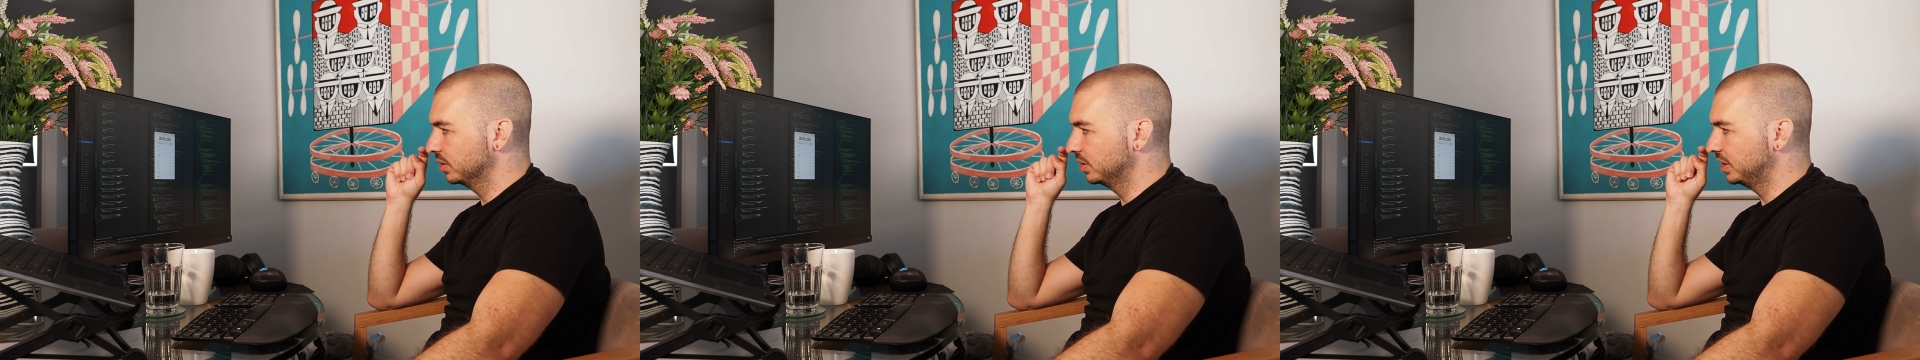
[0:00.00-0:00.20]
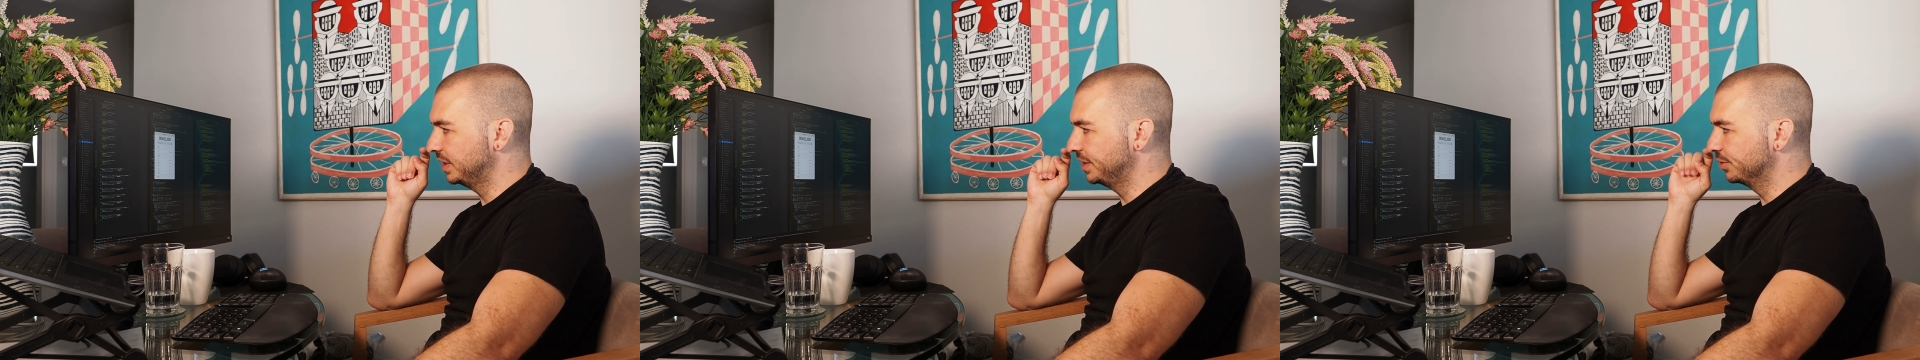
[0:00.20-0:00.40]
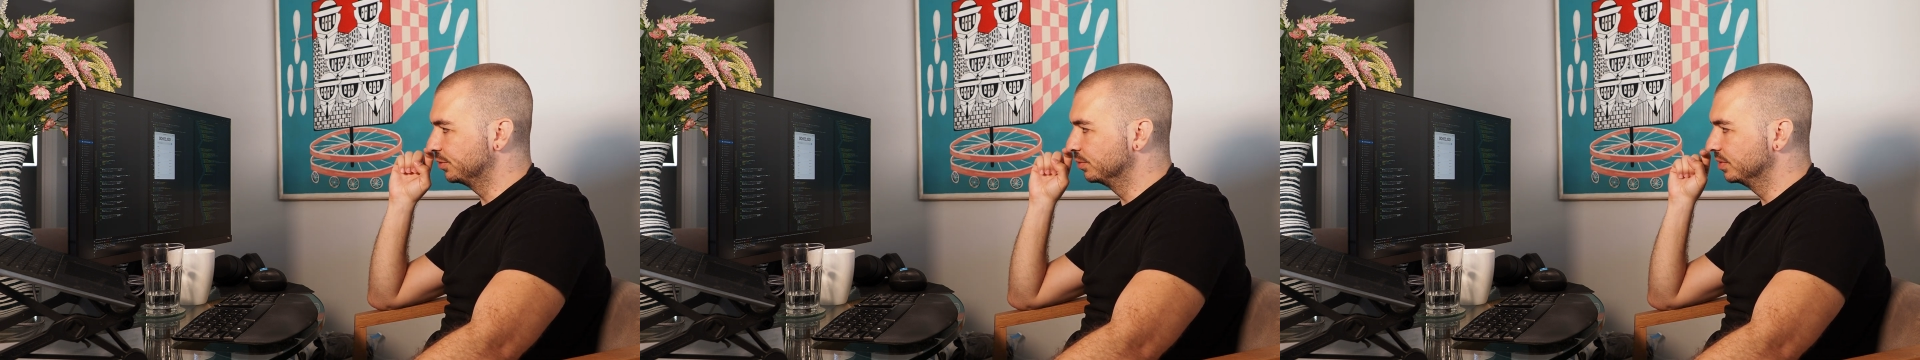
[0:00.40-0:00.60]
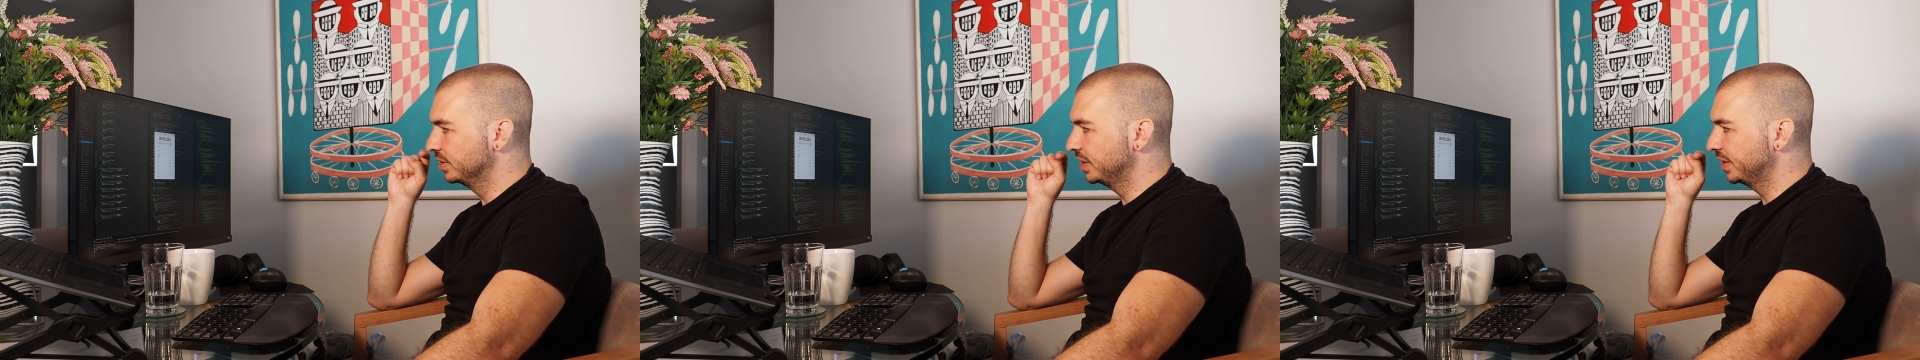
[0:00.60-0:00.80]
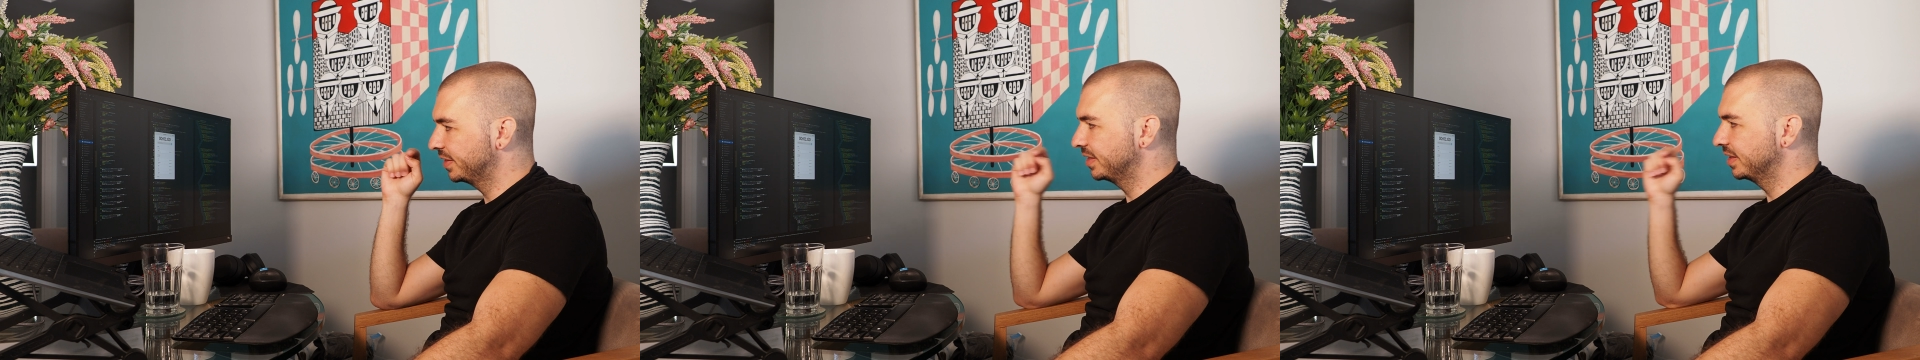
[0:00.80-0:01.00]
The
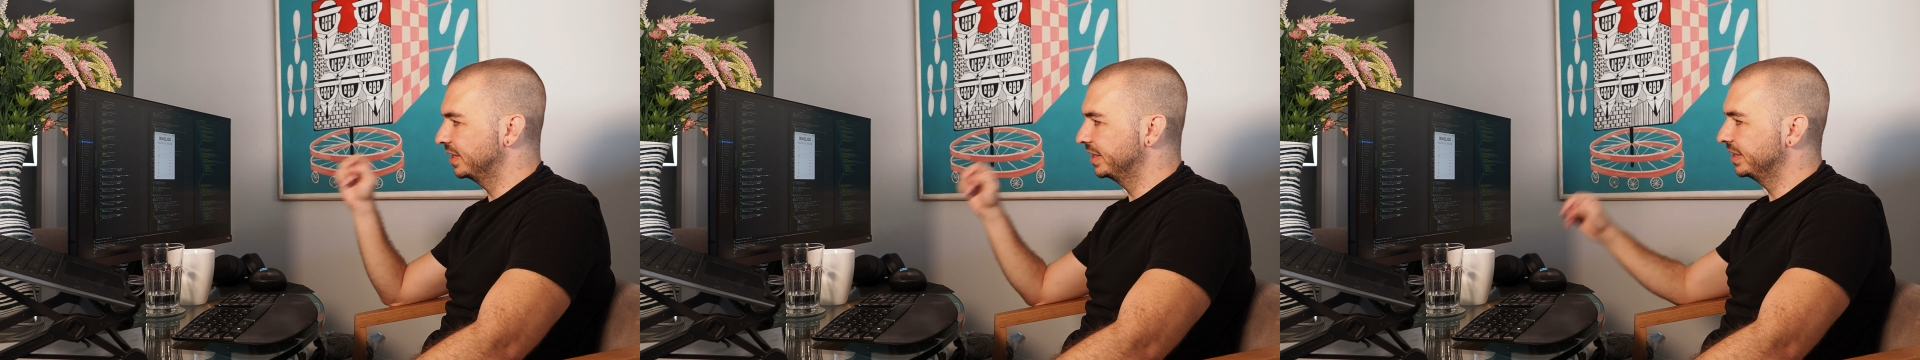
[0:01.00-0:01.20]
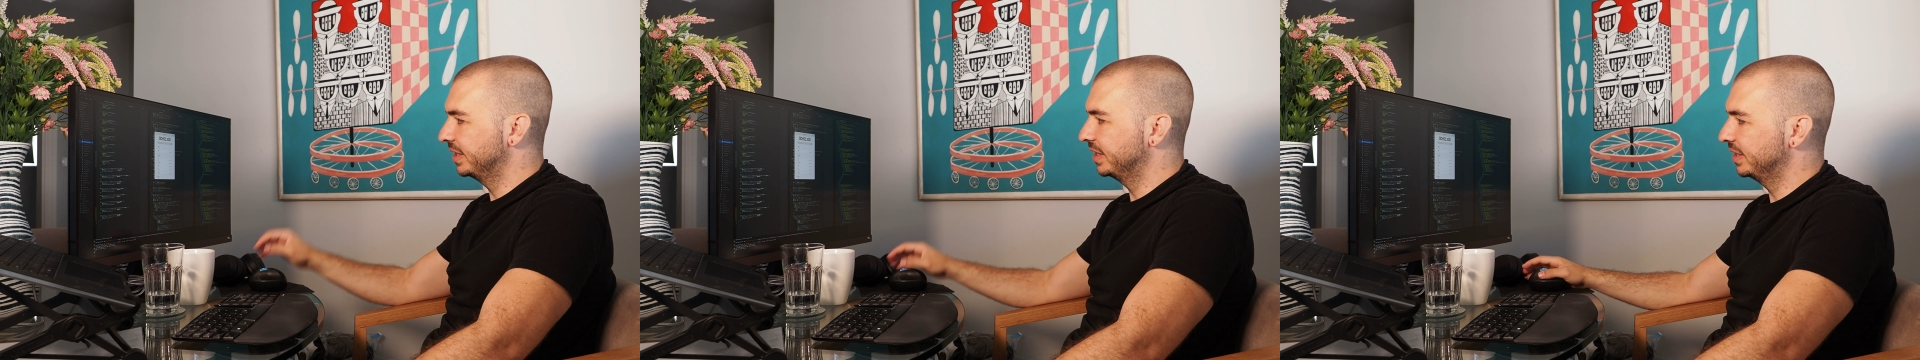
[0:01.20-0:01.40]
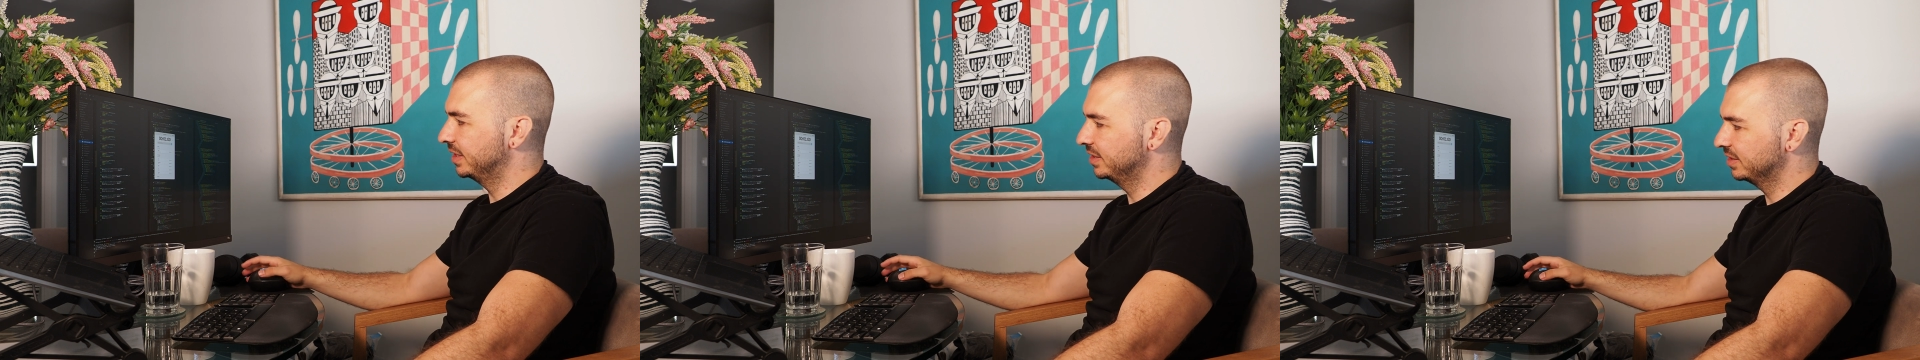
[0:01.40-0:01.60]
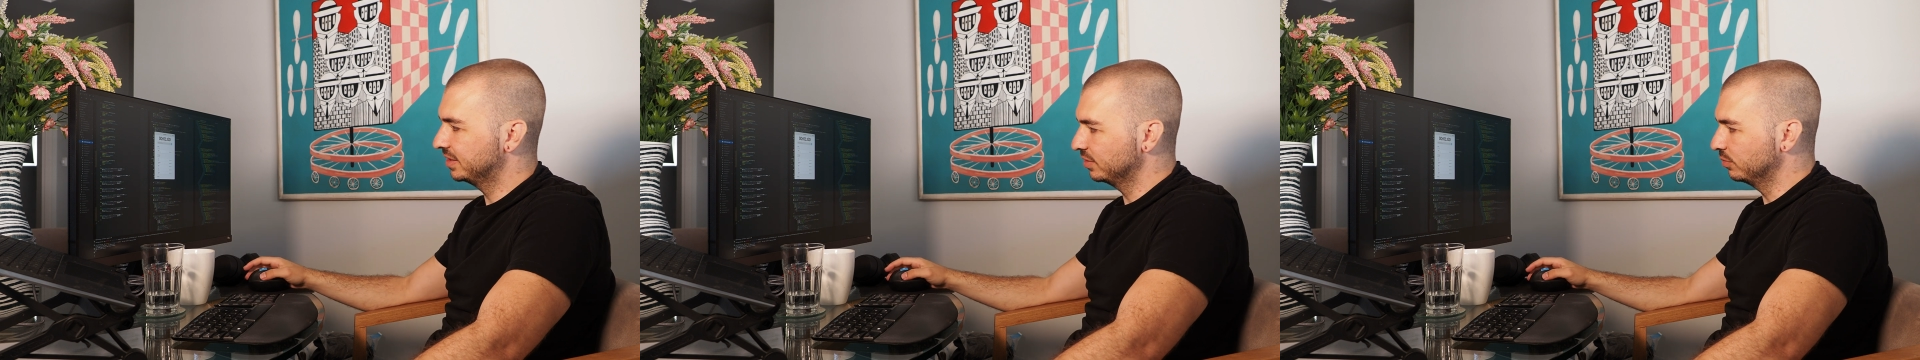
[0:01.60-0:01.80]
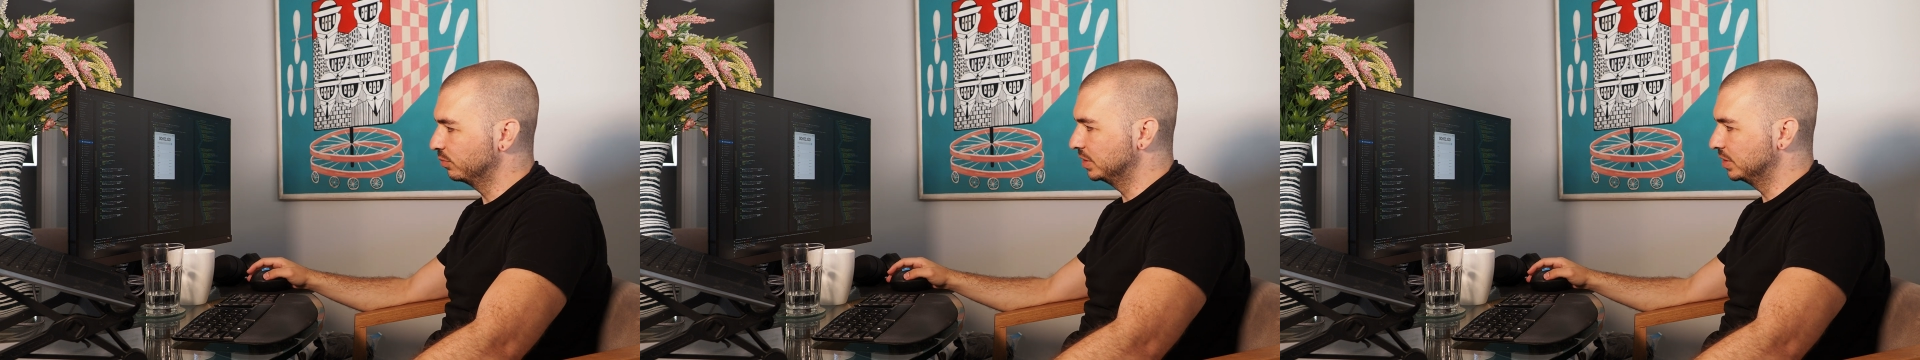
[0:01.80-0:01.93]
only thing is it